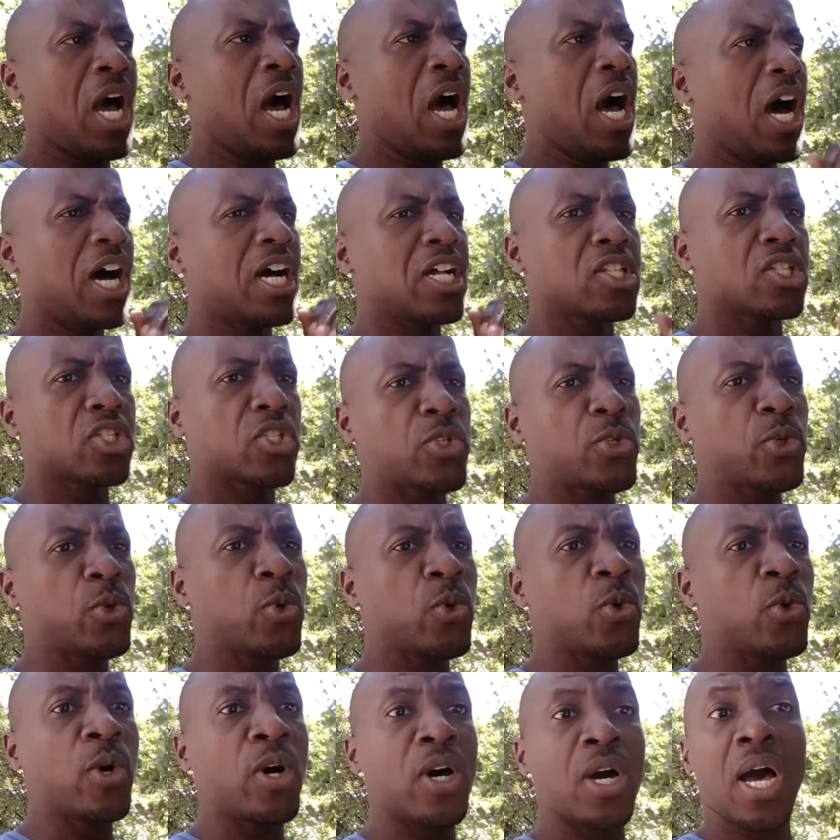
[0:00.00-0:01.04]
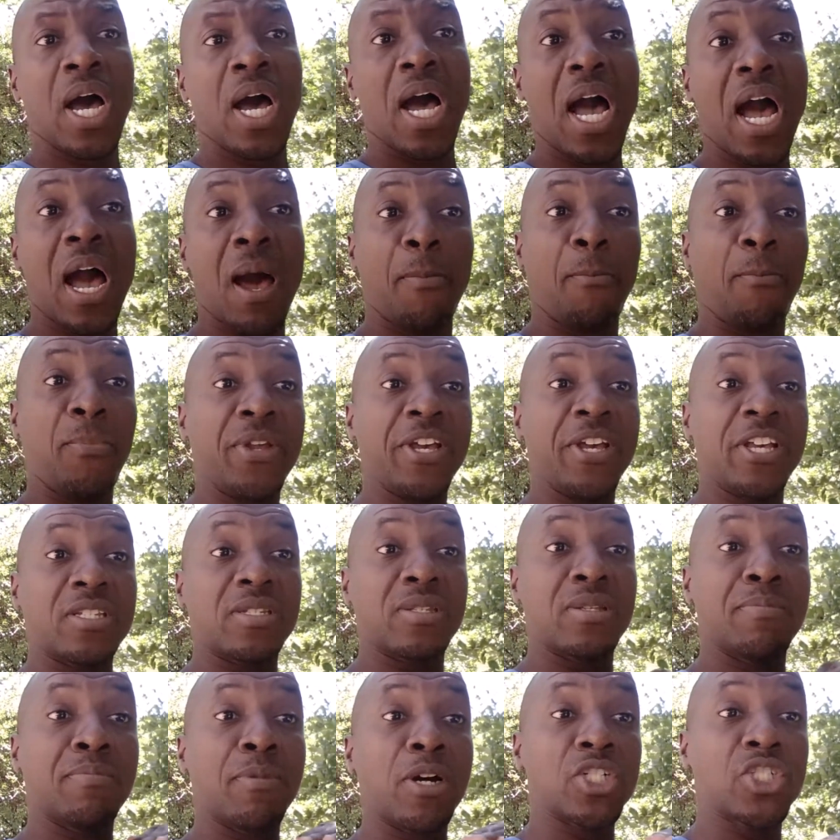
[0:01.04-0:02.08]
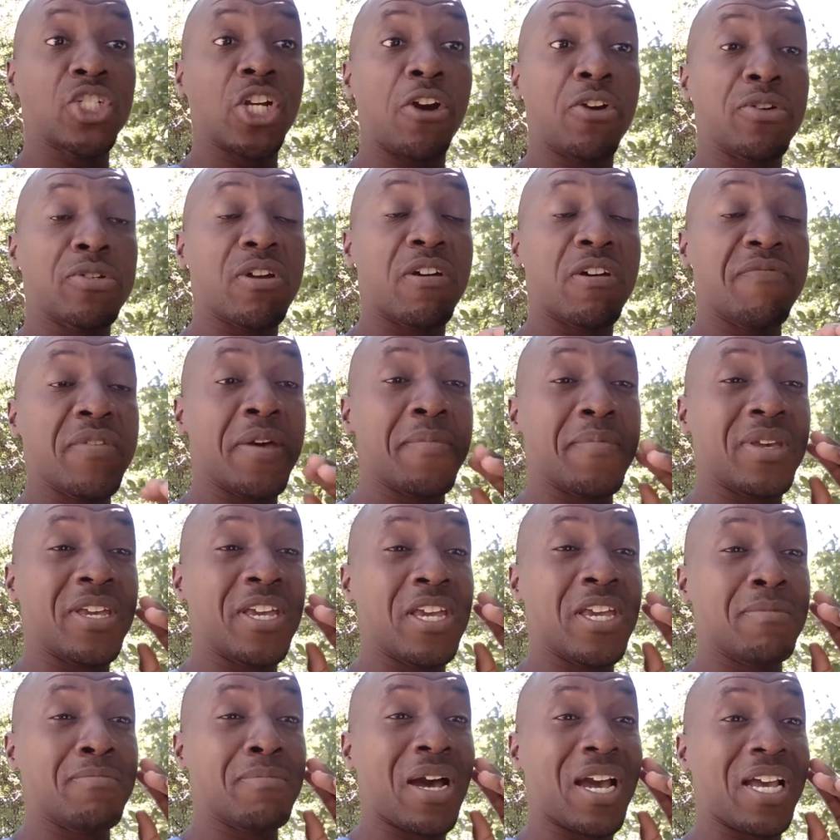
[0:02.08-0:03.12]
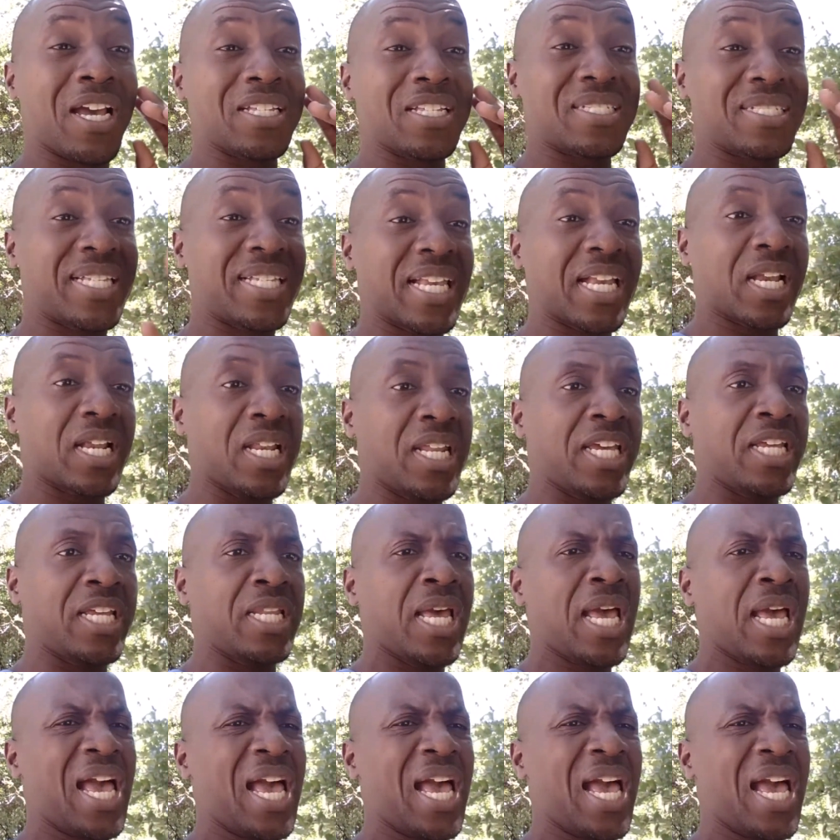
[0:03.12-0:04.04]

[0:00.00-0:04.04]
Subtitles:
and two, I placed the majority of them in my cichlid